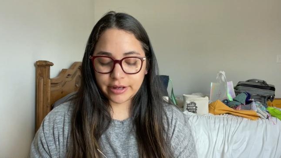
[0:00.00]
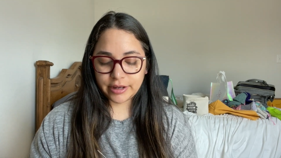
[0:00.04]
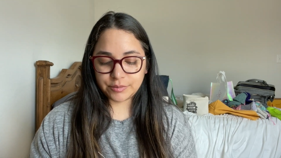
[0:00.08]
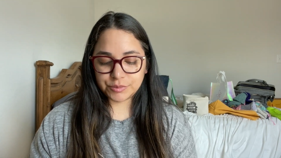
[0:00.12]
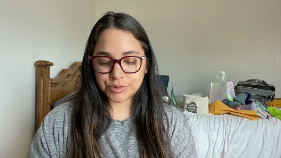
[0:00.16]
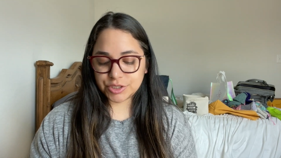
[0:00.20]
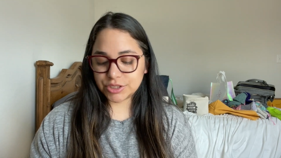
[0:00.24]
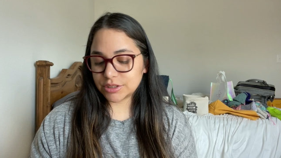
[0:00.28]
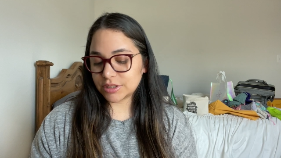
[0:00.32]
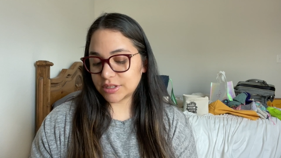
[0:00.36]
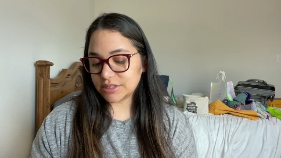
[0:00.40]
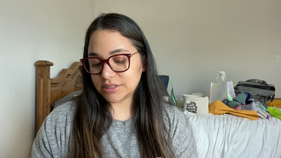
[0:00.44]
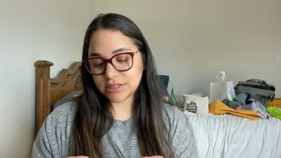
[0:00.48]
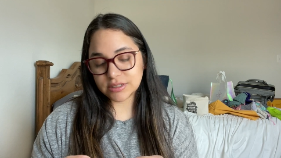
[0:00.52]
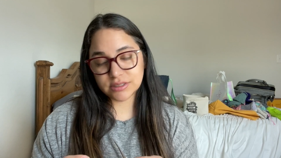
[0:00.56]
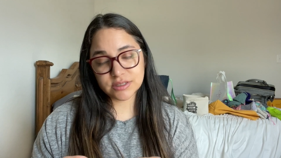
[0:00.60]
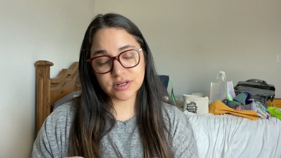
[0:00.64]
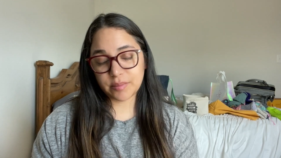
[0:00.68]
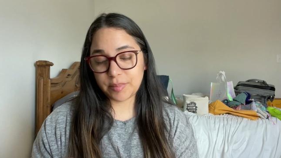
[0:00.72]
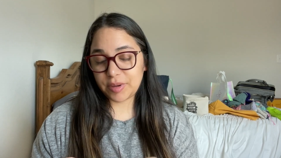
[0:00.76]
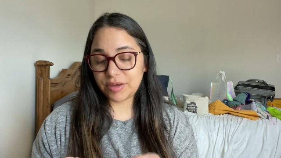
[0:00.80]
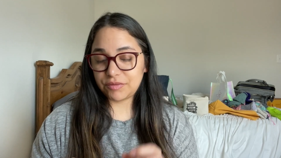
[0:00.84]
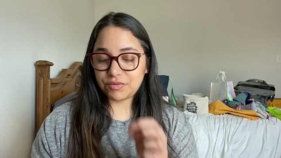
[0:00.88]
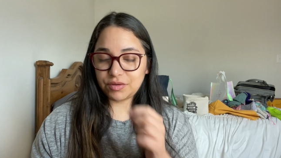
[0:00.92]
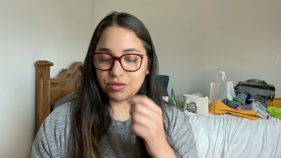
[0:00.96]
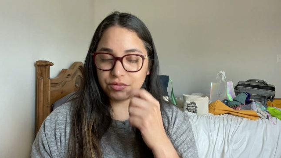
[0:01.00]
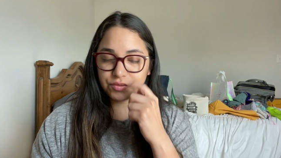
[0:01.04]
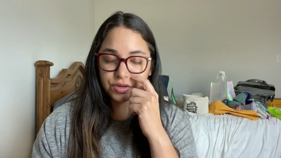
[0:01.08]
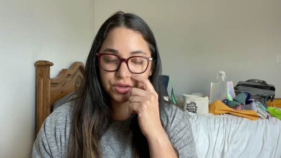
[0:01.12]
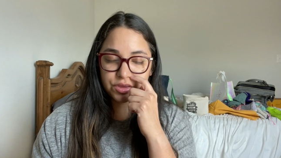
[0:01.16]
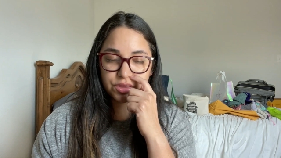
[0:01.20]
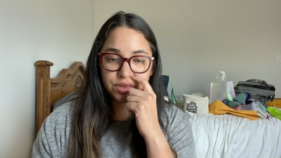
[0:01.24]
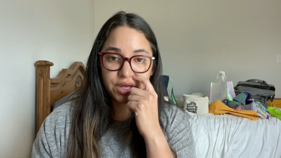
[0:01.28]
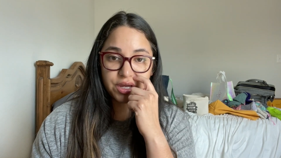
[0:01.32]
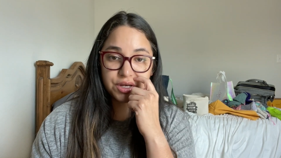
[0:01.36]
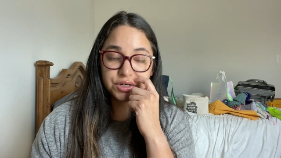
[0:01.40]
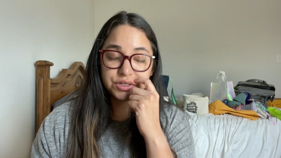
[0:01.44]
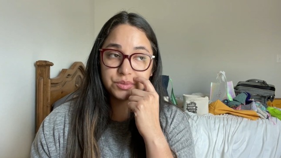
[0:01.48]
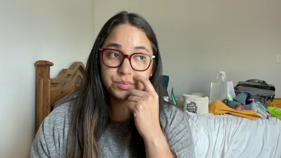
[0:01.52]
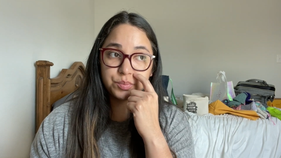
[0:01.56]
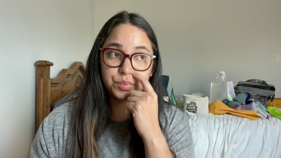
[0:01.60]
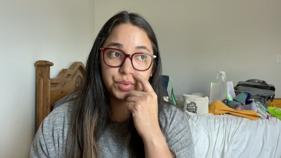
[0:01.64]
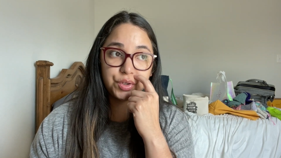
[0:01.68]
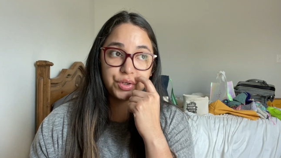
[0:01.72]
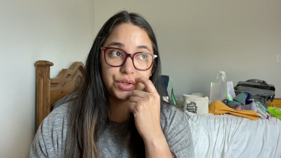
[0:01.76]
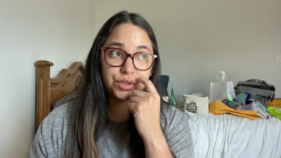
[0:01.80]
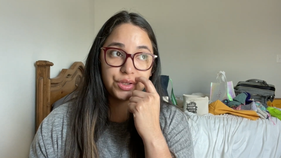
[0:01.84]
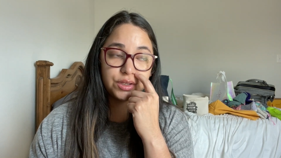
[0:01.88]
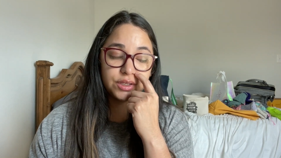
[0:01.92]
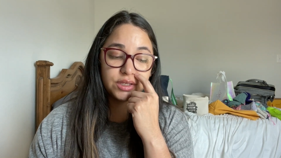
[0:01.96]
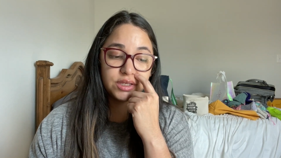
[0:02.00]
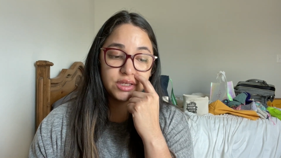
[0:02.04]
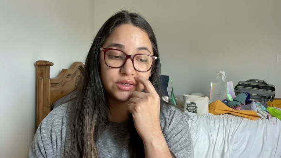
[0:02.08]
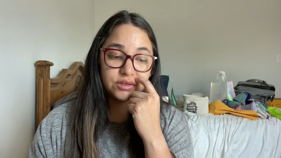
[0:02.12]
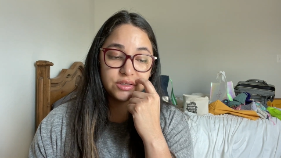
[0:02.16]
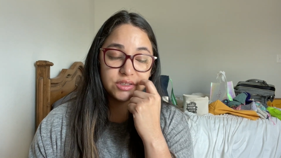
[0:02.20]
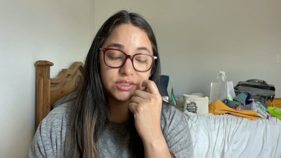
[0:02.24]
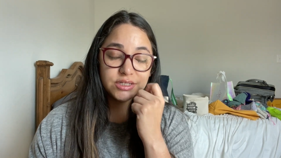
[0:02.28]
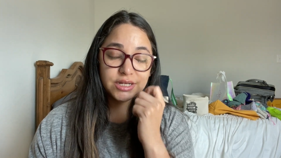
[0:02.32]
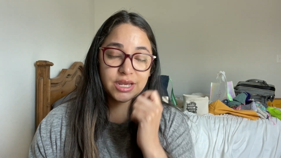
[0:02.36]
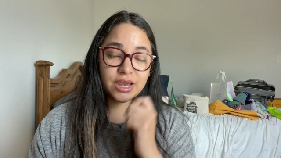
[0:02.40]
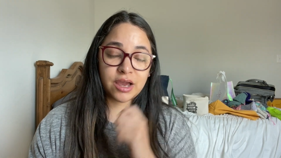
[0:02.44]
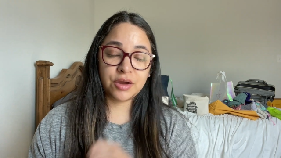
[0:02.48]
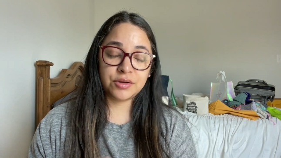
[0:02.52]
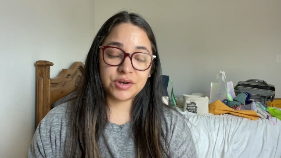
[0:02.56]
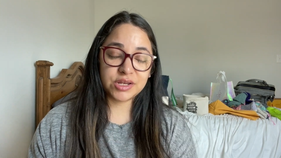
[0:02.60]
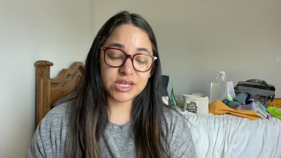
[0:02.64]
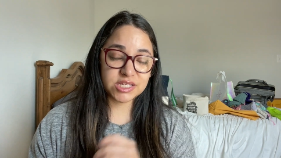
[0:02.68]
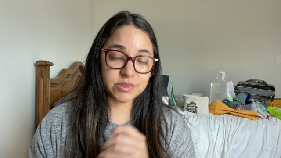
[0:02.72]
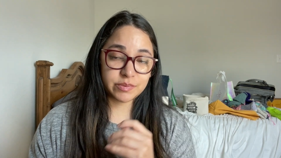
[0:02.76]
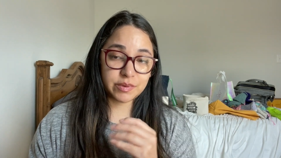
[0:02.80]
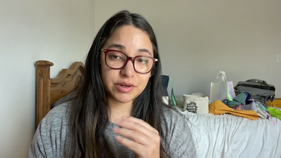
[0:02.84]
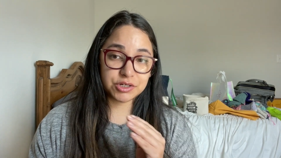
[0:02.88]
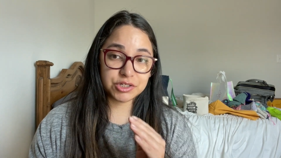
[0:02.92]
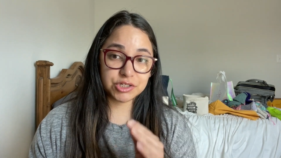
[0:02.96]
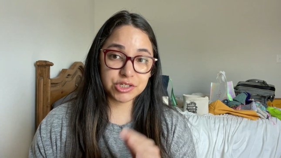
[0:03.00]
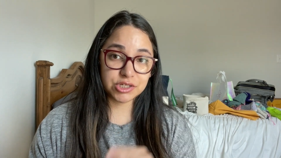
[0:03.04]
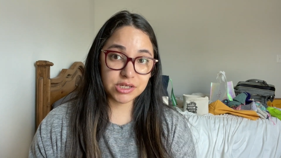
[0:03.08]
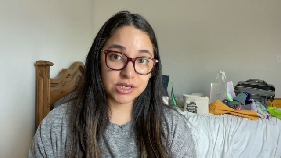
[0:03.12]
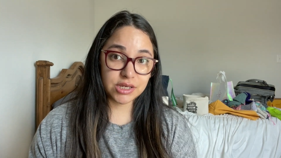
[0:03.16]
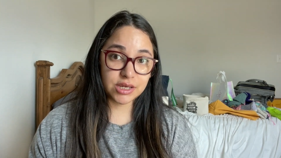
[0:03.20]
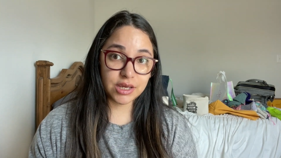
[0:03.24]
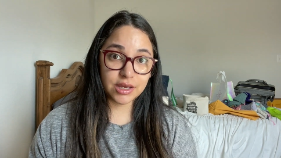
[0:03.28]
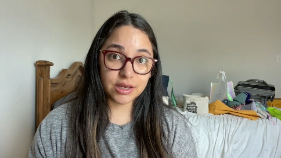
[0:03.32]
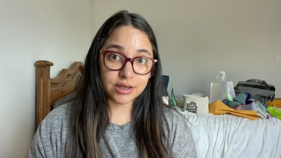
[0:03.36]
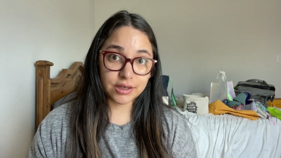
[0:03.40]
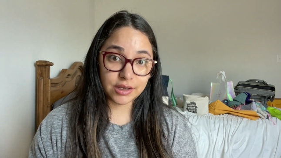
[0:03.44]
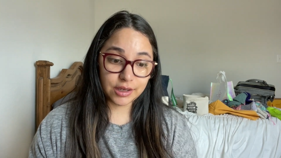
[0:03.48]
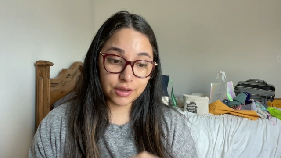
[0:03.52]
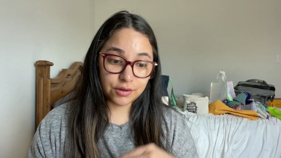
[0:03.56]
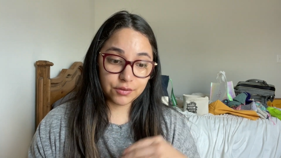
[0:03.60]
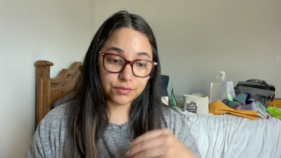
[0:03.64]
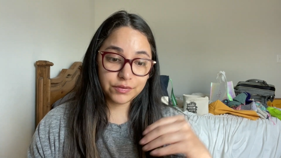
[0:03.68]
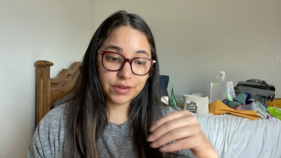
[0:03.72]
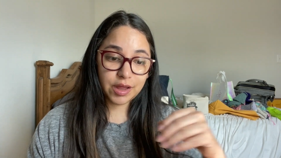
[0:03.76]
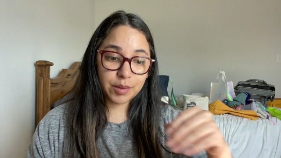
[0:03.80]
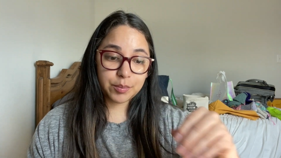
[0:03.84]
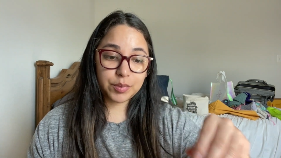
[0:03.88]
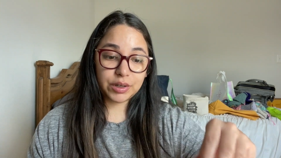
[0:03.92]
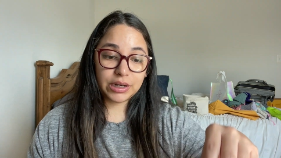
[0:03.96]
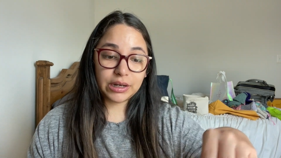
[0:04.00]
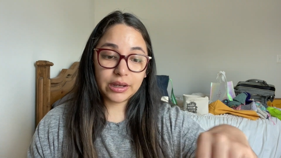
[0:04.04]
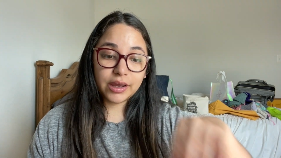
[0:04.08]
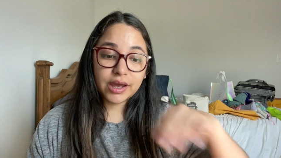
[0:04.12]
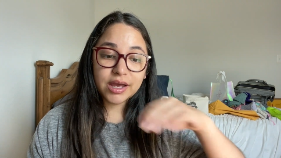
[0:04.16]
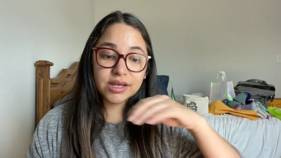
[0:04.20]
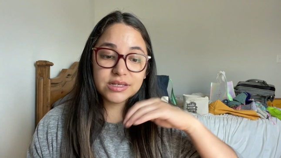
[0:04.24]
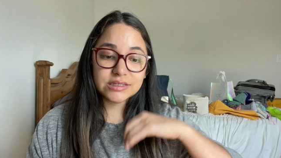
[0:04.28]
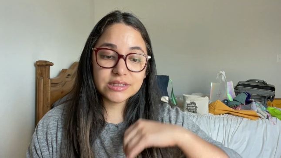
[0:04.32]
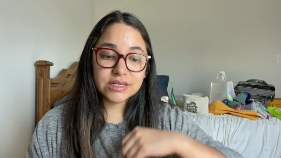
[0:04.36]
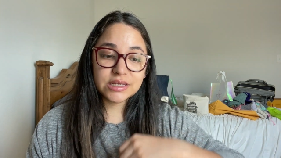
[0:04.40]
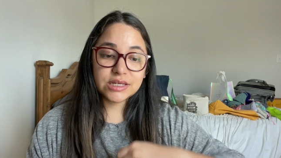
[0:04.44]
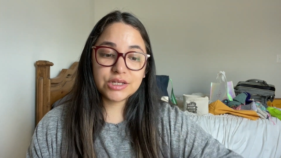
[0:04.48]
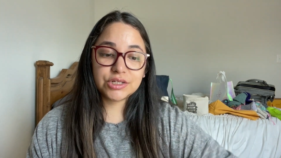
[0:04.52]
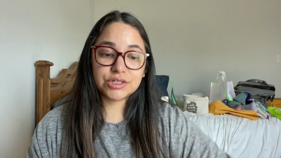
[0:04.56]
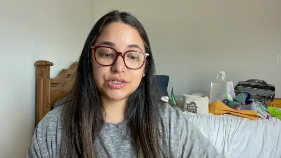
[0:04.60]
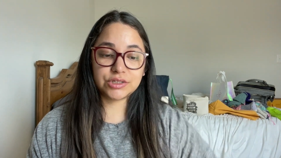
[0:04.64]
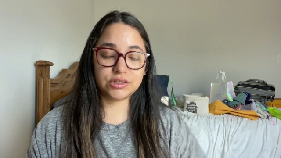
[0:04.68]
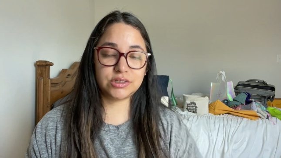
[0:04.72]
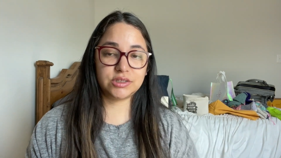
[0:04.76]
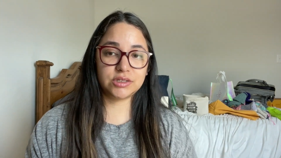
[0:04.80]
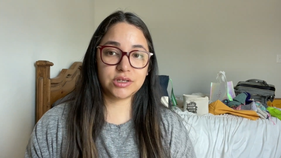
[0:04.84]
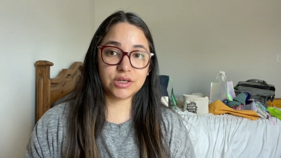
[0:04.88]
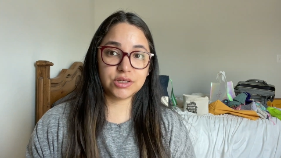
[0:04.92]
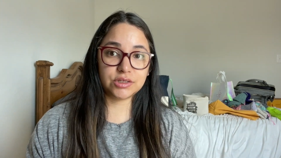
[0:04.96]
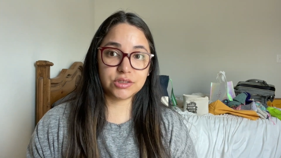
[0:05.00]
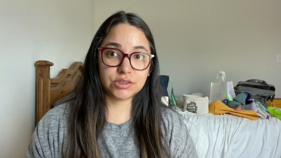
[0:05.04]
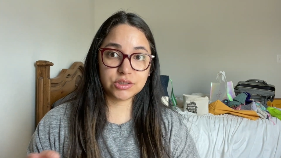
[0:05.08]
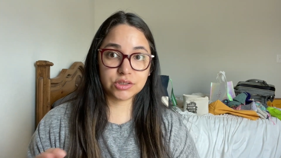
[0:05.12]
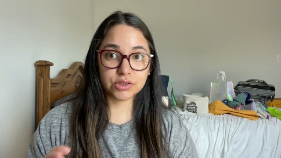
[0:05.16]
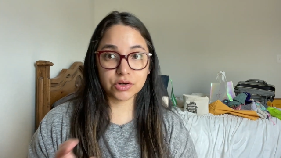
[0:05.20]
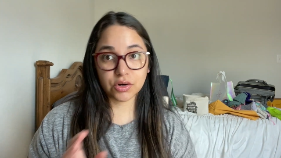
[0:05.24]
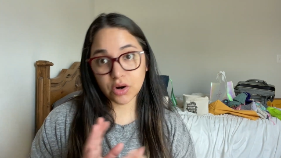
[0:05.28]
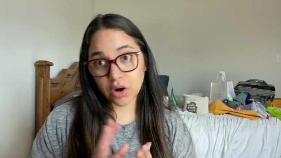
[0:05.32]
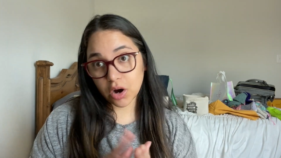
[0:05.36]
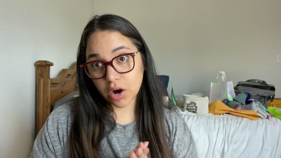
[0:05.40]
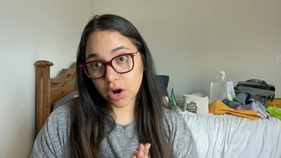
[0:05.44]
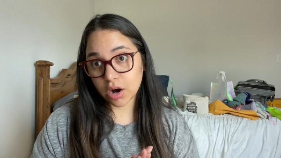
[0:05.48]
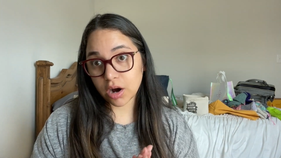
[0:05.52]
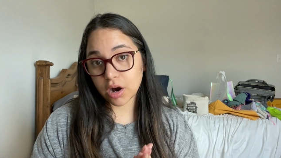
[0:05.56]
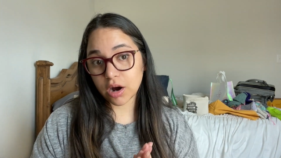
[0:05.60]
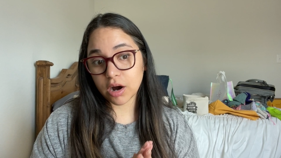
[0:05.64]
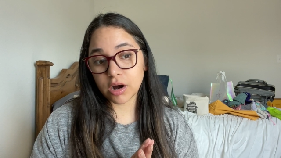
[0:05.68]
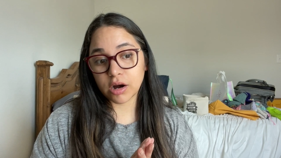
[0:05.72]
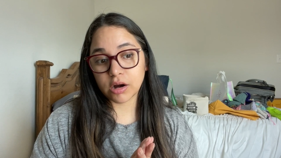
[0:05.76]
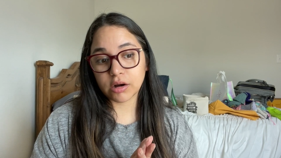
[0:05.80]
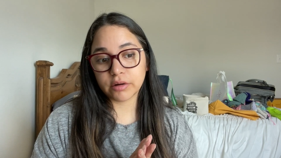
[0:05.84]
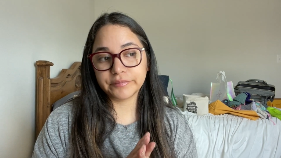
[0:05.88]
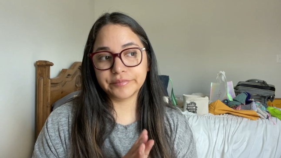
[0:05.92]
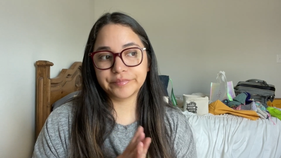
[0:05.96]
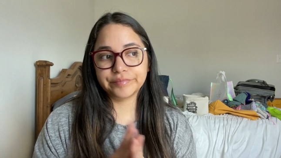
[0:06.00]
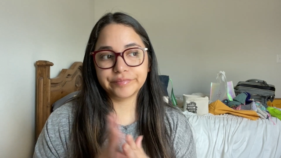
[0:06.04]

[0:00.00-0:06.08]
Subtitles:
Just because it's not my favorite thing to put heels down, especially a heel flap and gusset, just because there's